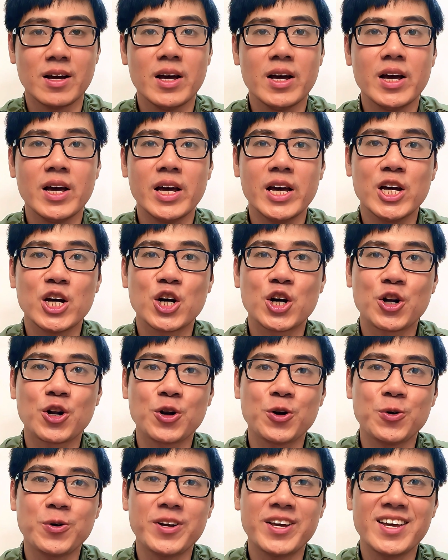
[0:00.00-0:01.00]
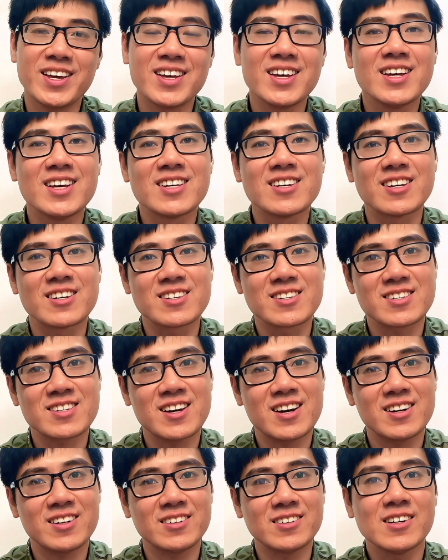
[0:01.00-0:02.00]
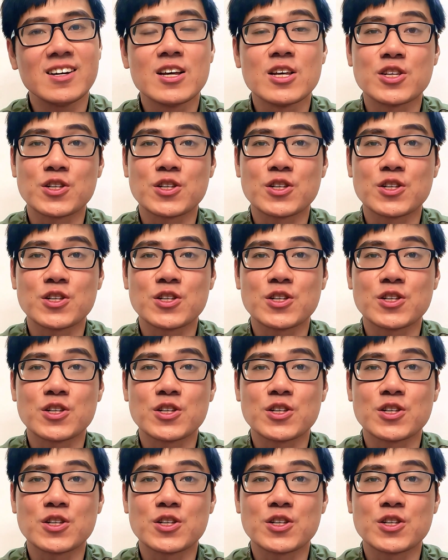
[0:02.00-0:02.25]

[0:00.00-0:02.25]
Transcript: including the sun,